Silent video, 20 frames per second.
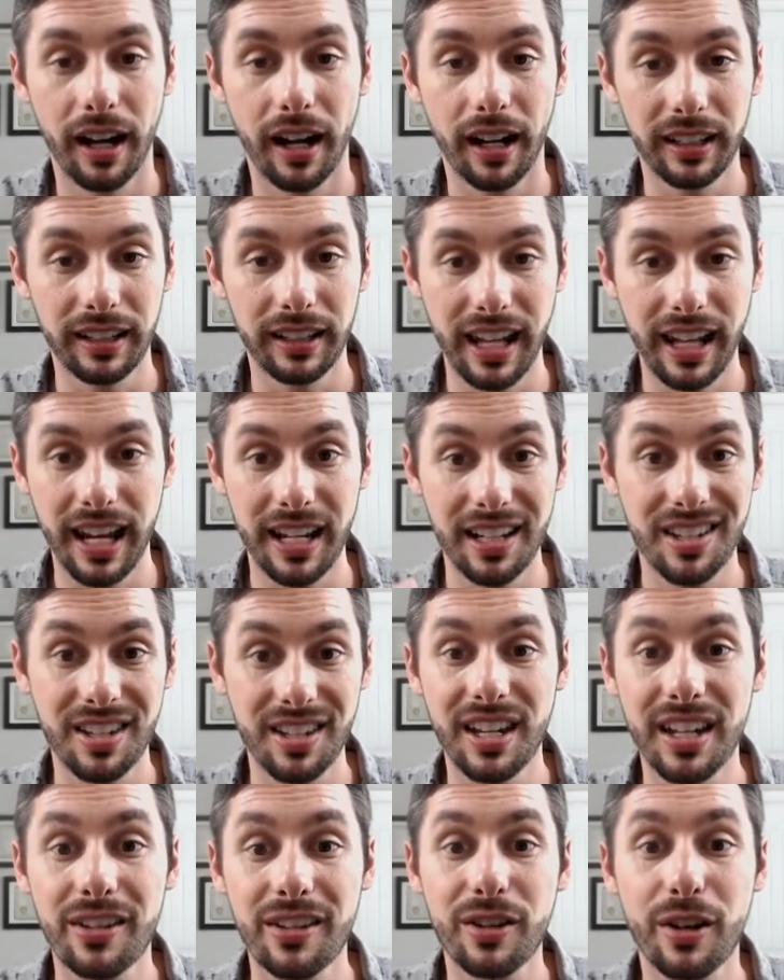gains,
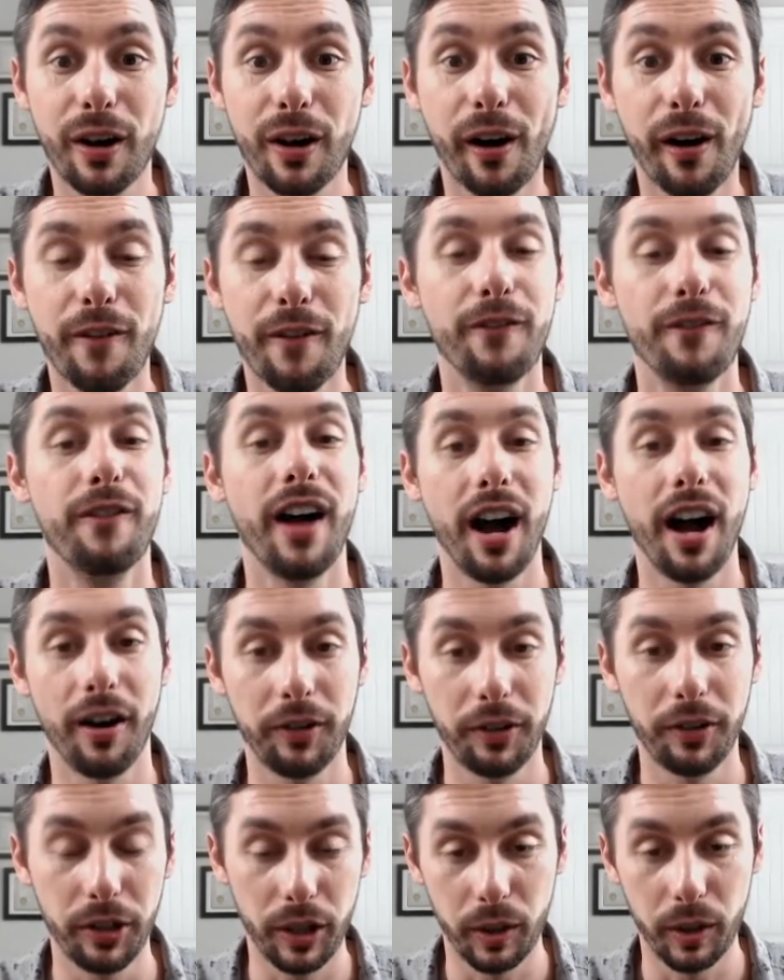things that are
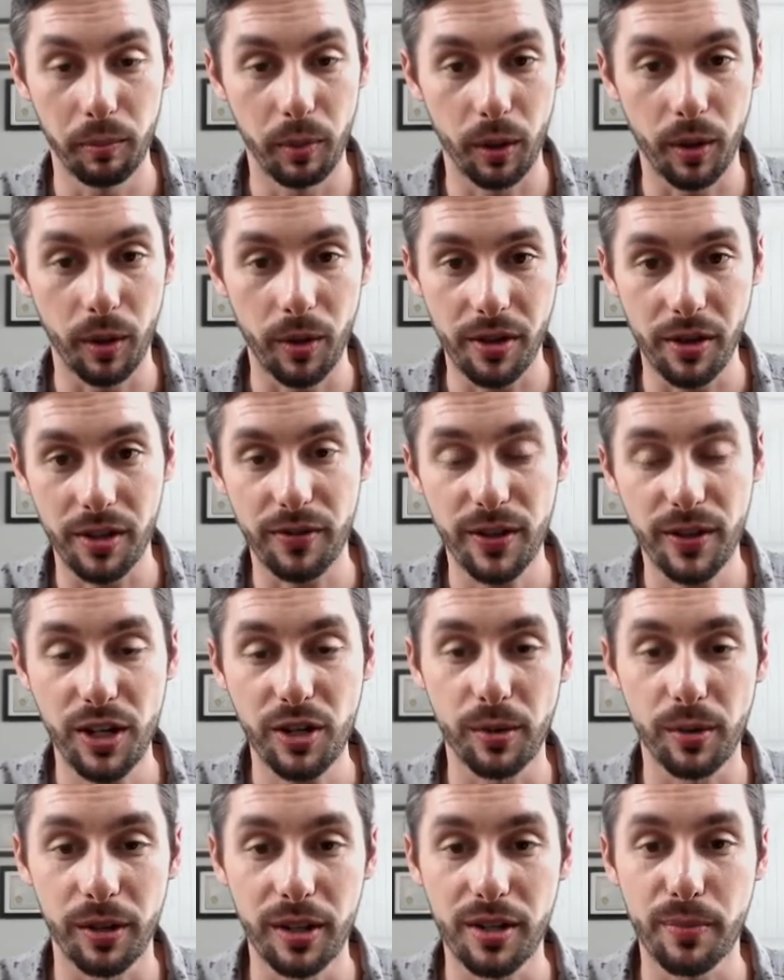valuable. This fish
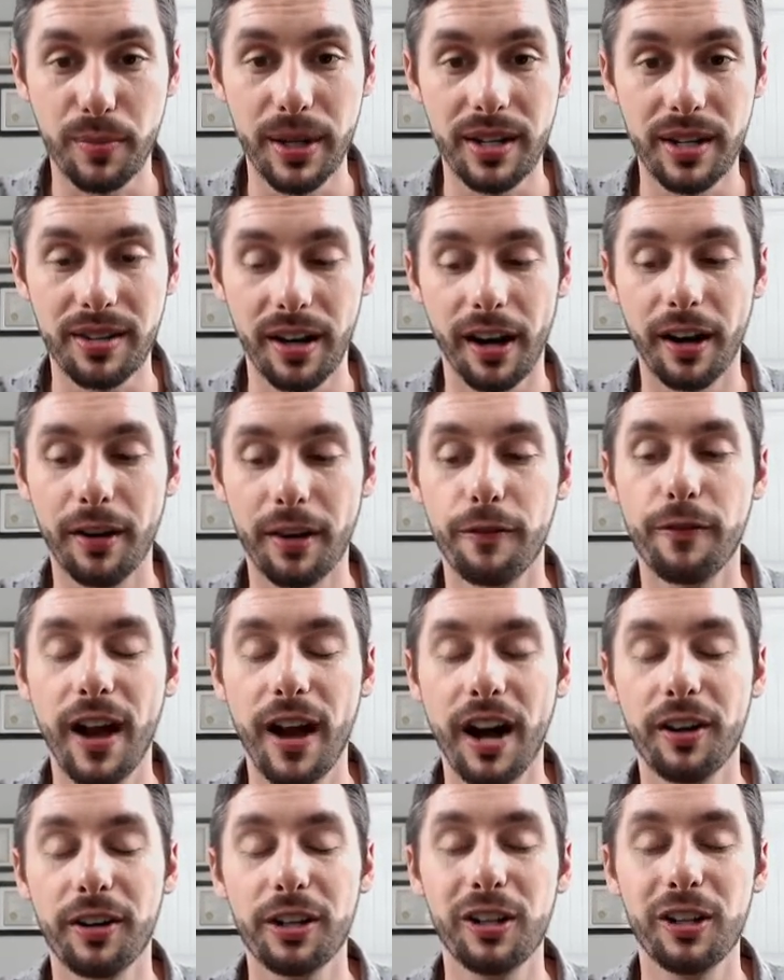really speaks on
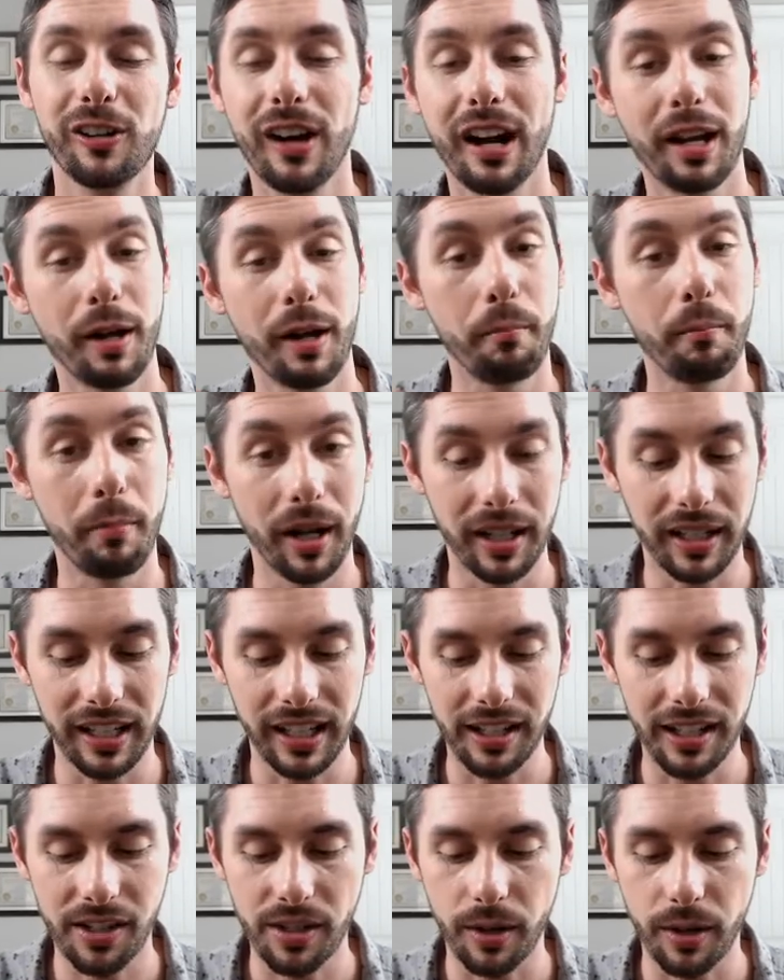value and
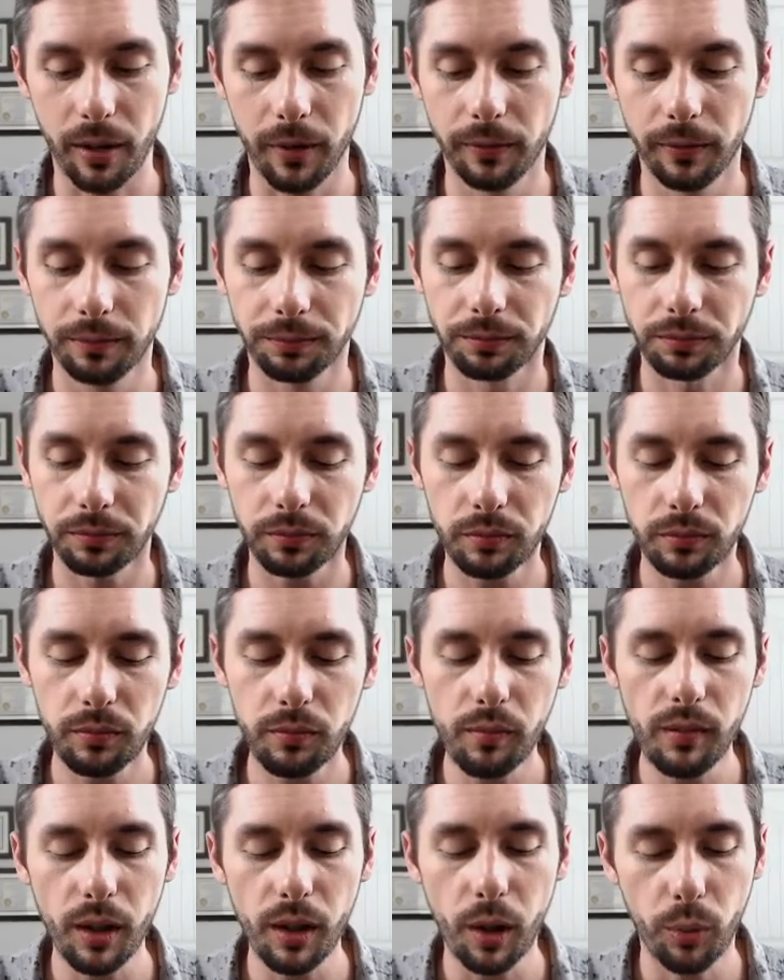abundance. So
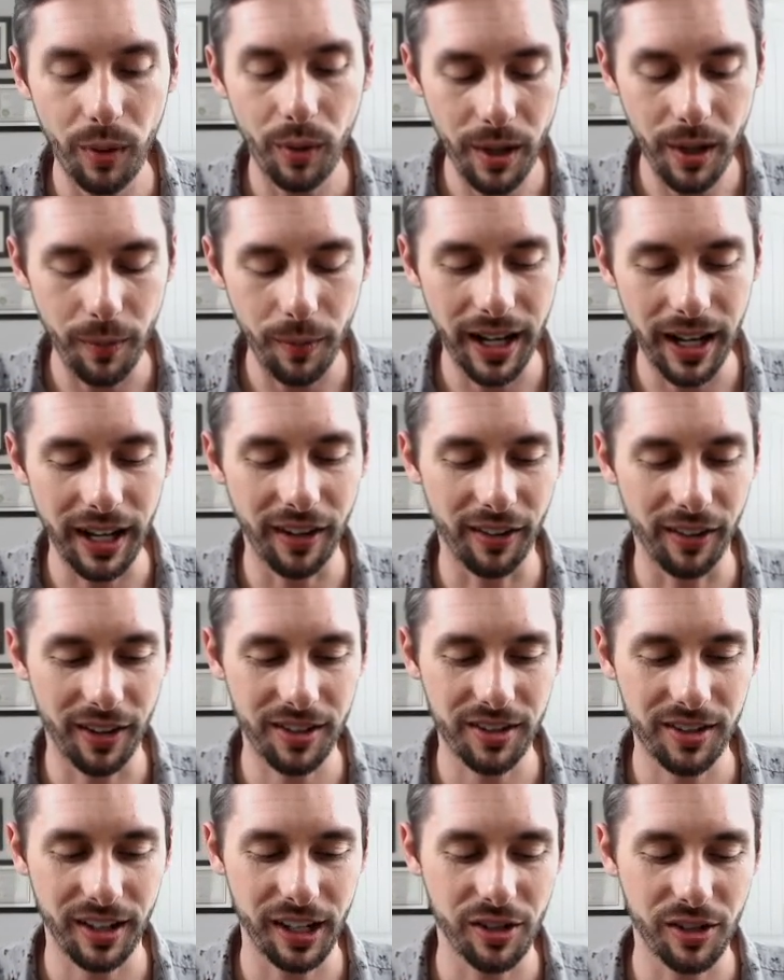right away, it
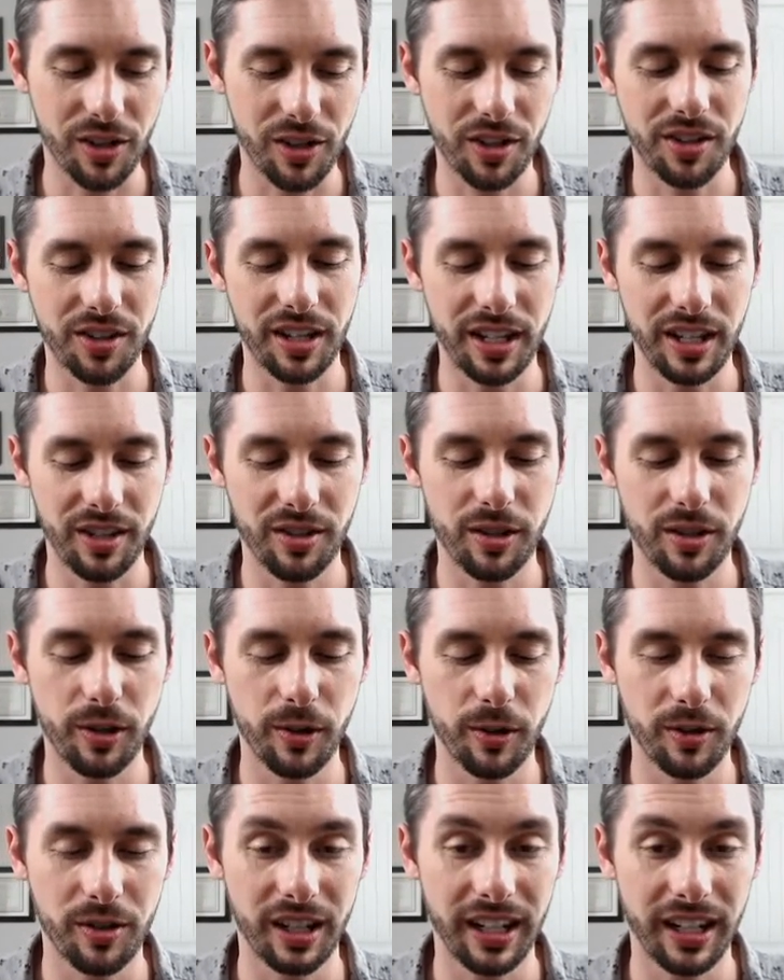looks like just these
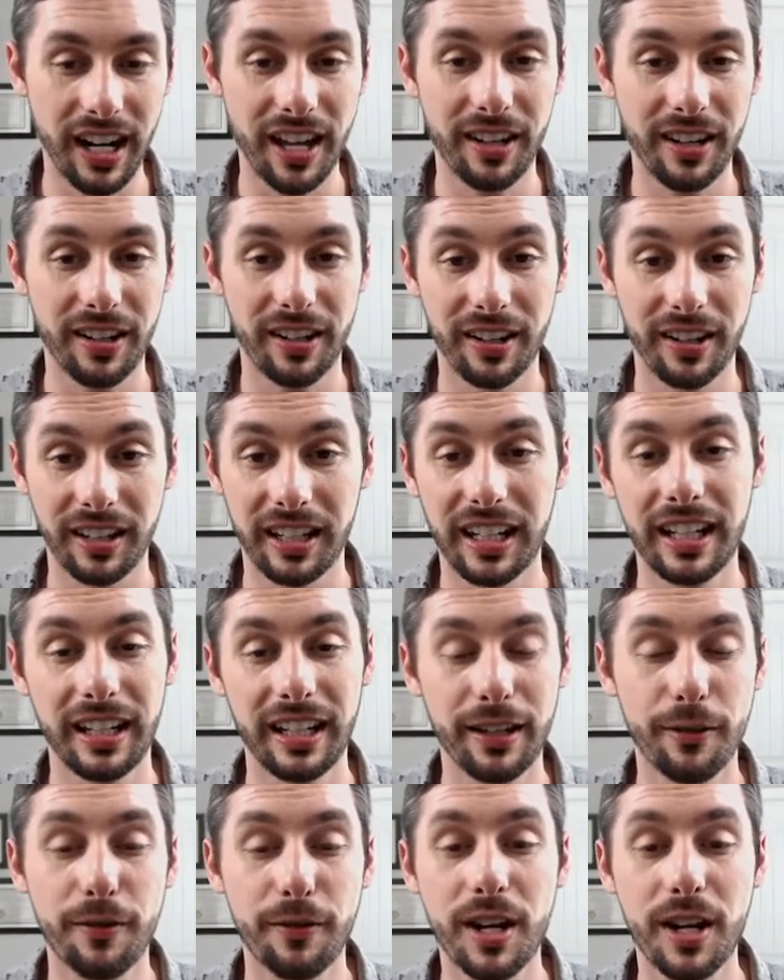two together, the key and
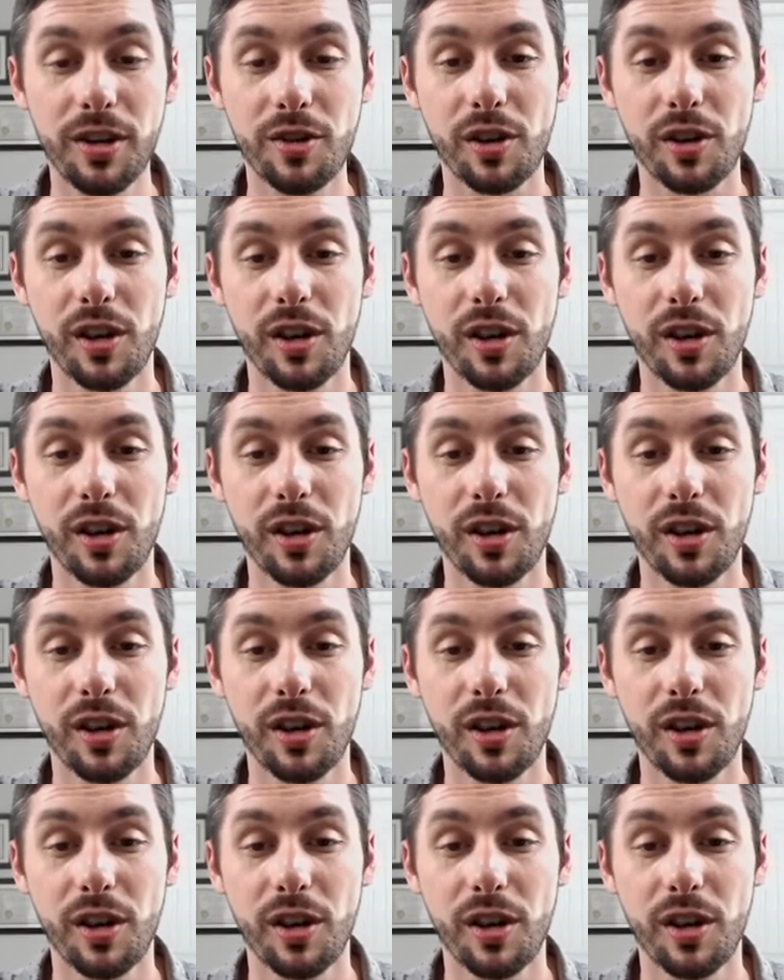the fish,